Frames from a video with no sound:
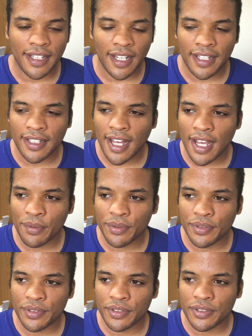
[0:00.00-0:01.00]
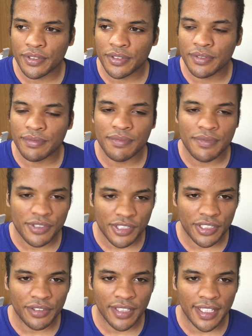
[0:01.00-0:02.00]
and I will
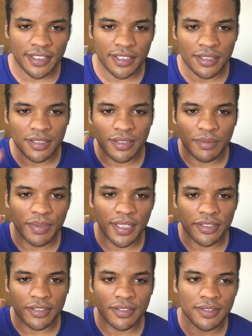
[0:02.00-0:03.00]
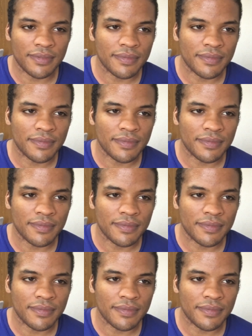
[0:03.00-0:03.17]
see you later. Peace.